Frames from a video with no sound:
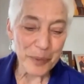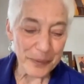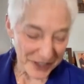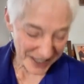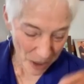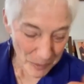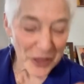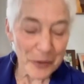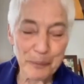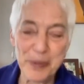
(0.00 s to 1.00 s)
some of
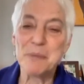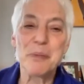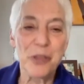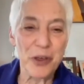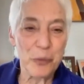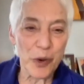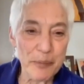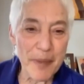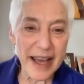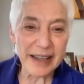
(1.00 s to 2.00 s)
the people that we
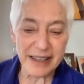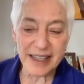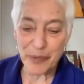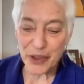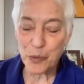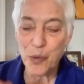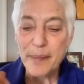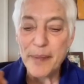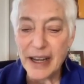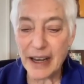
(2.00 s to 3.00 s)
met, some of the
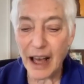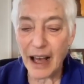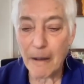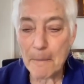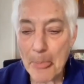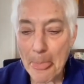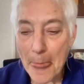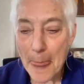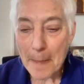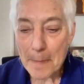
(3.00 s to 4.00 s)
women
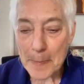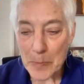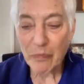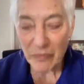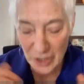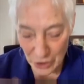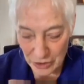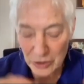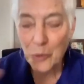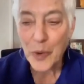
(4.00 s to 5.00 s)

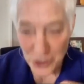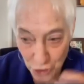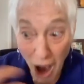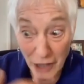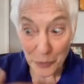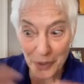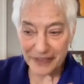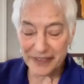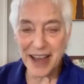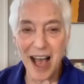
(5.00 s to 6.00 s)
who we talked
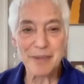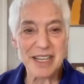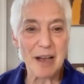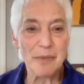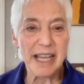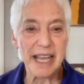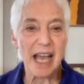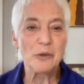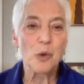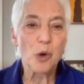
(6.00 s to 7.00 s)
with time and time
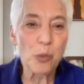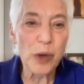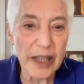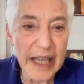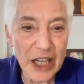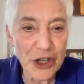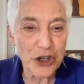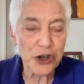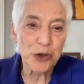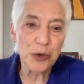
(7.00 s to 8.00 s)
again were willing
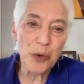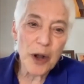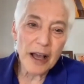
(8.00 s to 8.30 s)
to